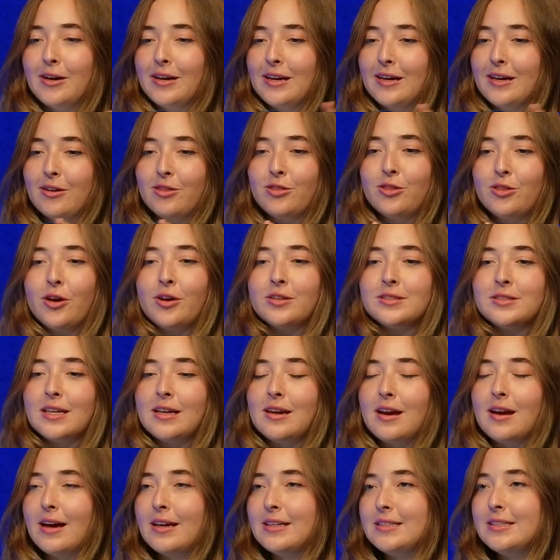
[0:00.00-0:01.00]
a
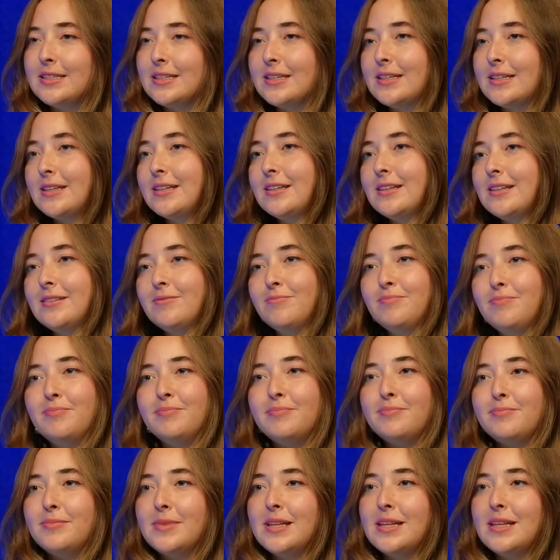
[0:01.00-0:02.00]
Thursday night dinner,
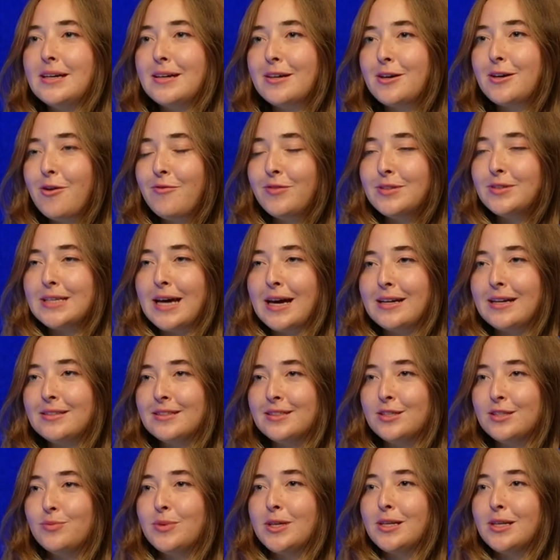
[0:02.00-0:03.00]
the
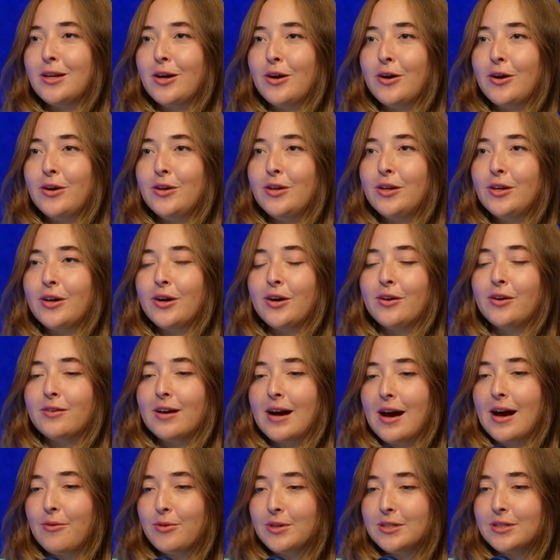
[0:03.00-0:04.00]
conversation's a bit low. You go,
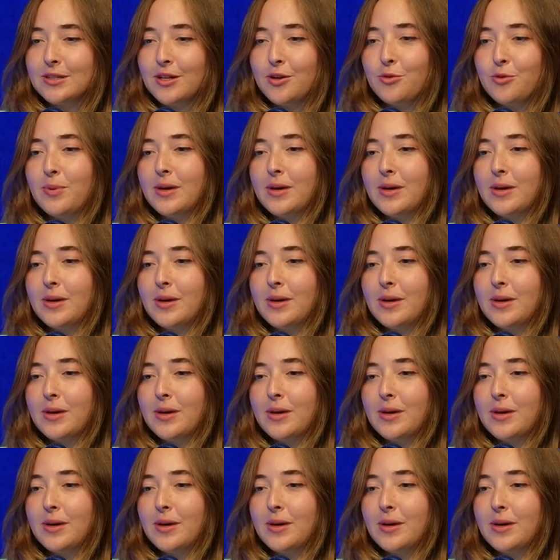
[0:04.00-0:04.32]
right, we're just going